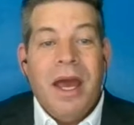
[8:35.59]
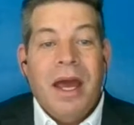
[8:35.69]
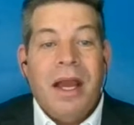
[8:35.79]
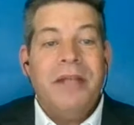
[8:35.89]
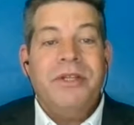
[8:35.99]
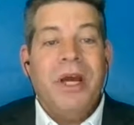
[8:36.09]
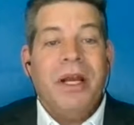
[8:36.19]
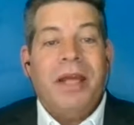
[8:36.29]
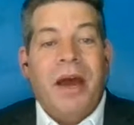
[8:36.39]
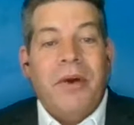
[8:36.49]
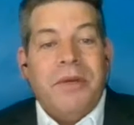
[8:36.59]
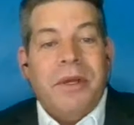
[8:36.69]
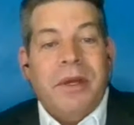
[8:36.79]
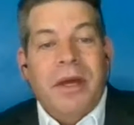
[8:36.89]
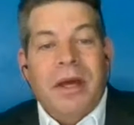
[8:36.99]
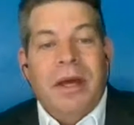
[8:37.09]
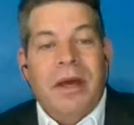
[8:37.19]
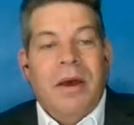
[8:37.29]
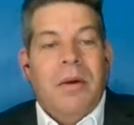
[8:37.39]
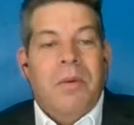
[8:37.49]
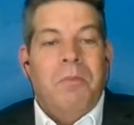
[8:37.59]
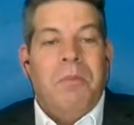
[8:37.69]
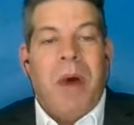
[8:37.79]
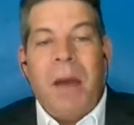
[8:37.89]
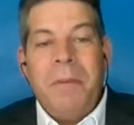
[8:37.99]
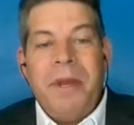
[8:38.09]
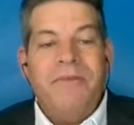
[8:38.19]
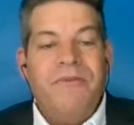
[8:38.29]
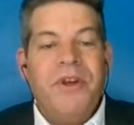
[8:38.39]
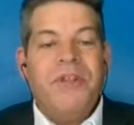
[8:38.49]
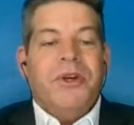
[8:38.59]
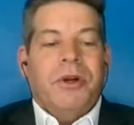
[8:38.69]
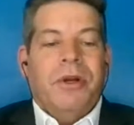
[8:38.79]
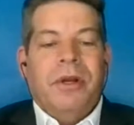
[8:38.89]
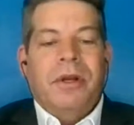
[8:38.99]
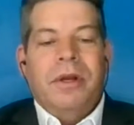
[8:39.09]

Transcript: and I checked out Bobby Fischer